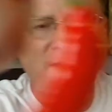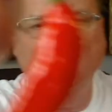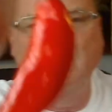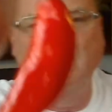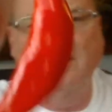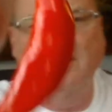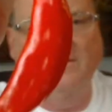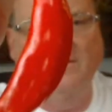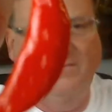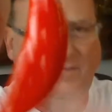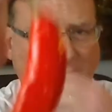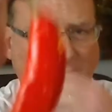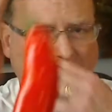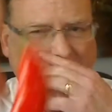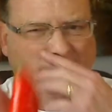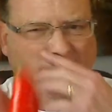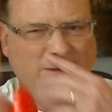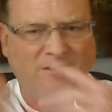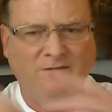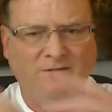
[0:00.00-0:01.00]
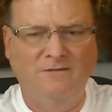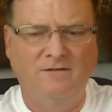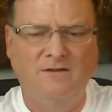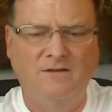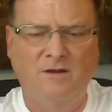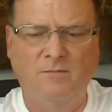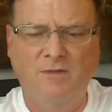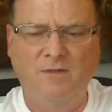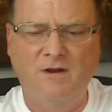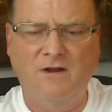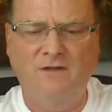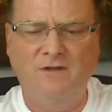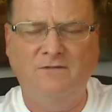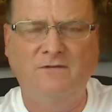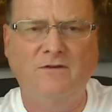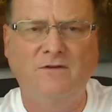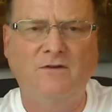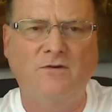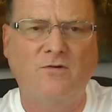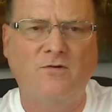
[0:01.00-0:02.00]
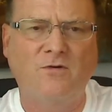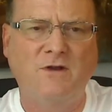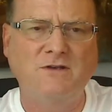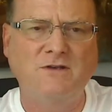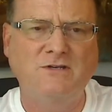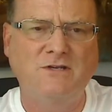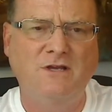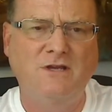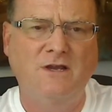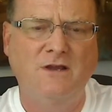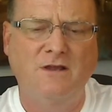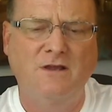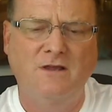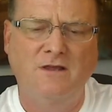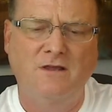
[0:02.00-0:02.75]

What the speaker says: Does feel like this is going to be nice and crunchy.